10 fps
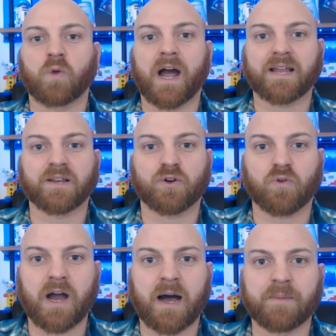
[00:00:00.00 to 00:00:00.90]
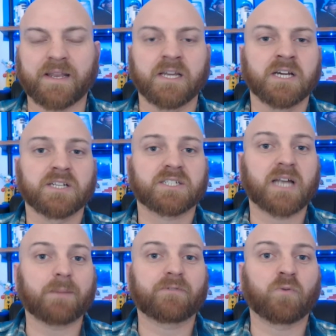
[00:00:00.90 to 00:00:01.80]
Ryan Grubb. And
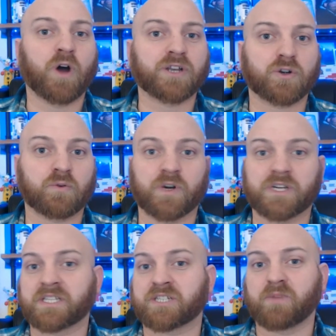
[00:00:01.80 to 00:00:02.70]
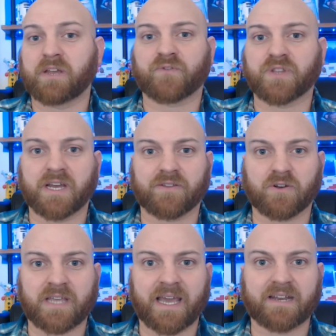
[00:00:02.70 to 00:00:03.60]
some have wondered, what does this mean for the
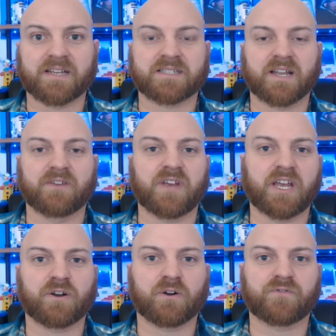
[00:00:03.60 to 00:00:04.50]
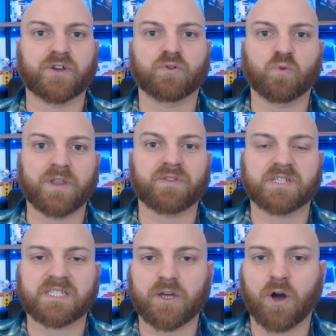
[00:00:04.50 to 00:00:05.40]
other candidates that have interviewed with the
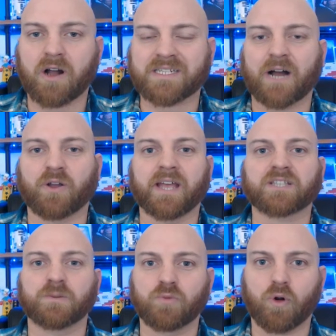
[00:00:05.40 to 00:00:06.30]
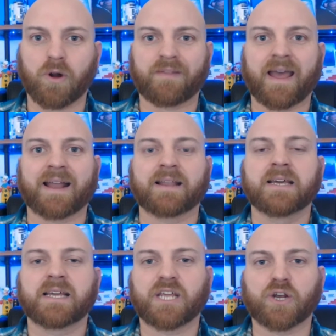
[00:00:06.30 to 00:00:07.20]
Seahawks? I'll get to more of that
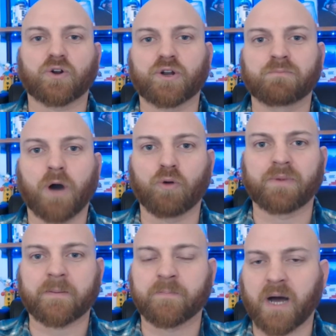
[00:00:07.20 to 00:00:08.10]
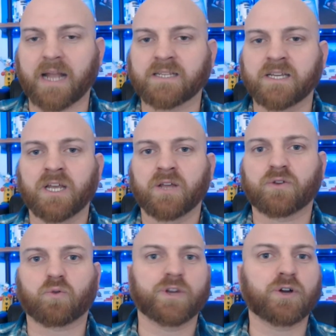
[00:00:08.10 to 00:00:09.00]
here in a moment. But
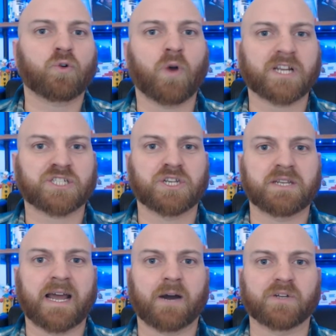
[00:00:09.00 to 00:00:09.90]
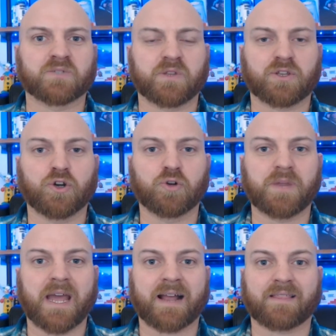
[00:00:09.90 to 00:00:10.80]
the real question now is, with
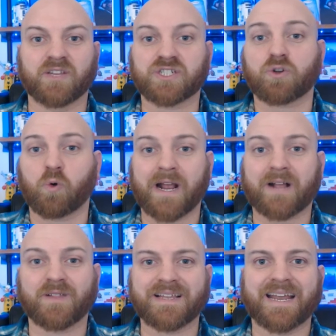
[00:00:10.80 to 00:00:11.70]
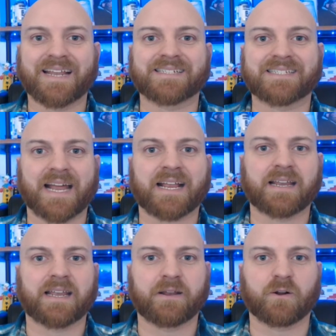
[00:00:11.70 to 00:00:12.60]
Kubiak this quickly getting a
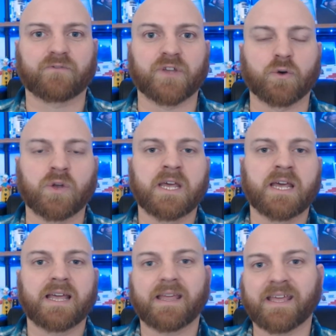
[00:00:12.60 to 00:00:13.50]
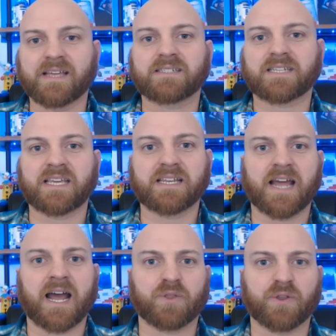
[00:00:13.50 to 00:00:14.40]
second interview, is he
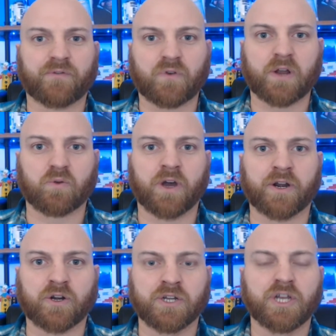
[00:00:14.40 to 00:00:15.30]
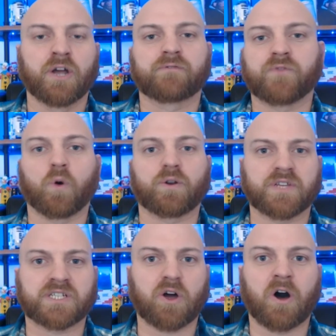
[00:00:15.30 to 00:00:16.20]
now the front runner for
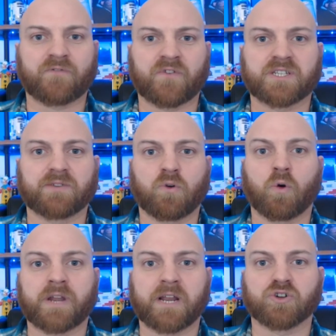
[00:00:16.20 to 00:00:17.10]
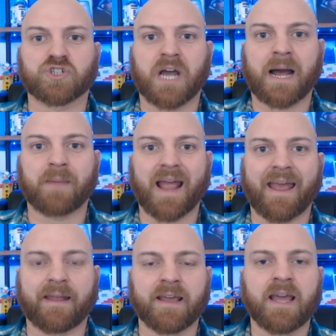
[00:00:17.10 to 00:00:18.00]
this offensive coordinator job?
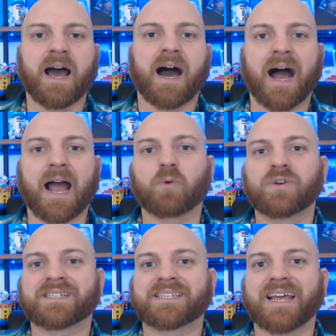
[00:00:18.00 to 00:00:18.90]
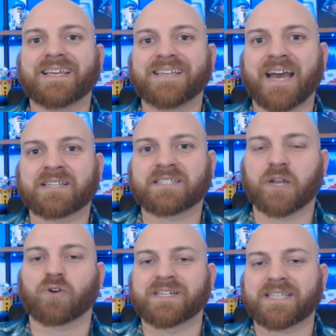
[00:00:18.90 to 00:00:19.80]
And I would say yes,
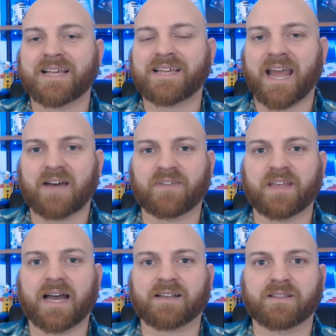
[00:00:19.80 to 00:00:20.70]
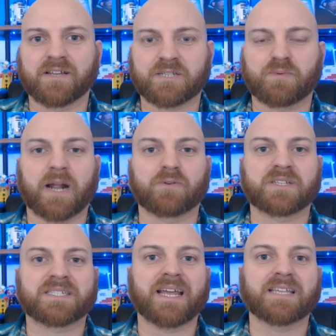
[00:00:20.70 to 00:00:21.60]
there is a caveat to this, but I
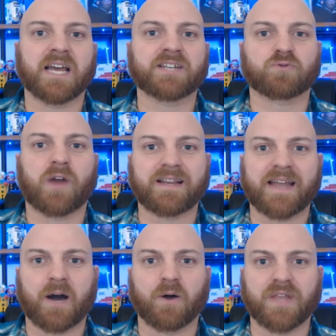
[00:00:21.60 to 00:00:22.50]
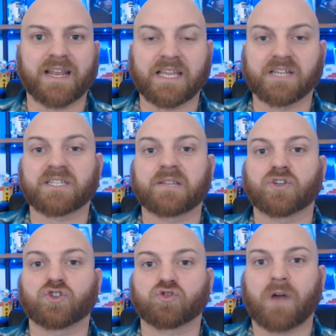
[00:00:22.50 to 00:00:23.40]
would say yes right now that he is in
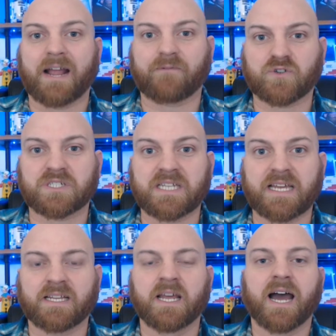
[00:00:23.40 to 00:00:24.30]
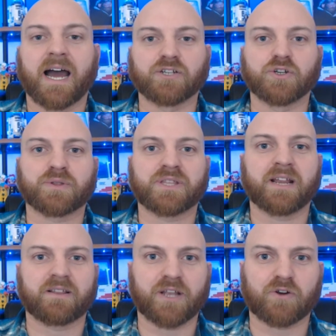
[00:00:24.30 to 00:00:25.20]
the driver's seat. I do
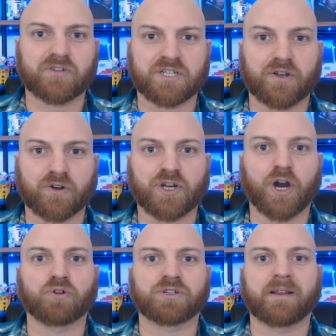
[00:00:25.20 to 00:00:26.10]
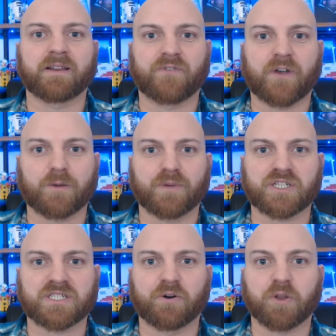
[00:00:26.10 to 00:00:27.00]
think that there is another coach that is very
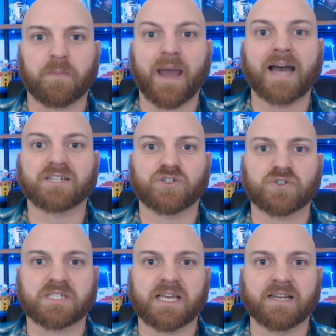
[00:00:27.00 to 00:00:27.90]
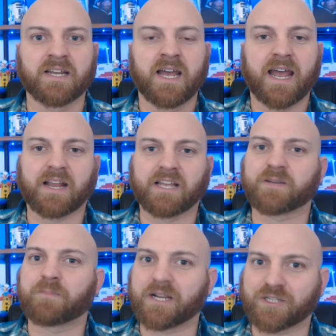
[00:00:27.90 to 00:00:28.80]
much still in the passenger seat, and
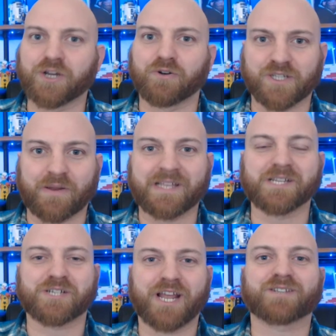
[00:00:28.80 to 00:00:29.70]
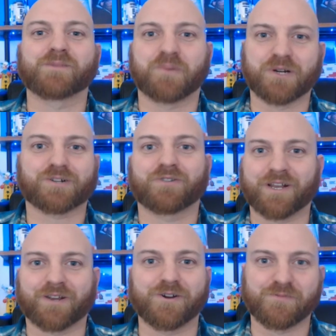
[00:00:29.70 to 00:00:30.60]
he's a big dude. So he's a chance to push
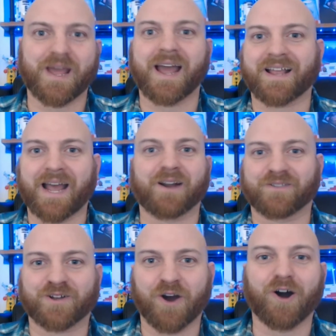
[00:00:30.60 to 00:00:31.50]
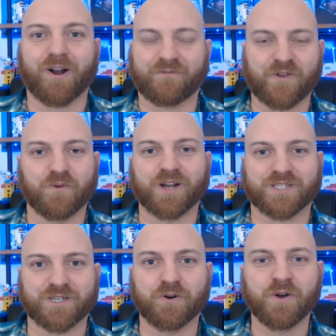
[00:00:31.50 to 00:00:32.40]
Klint Kubiak out of the car if he
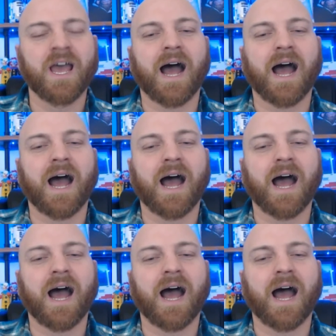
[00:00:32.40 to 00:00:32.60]
wants to.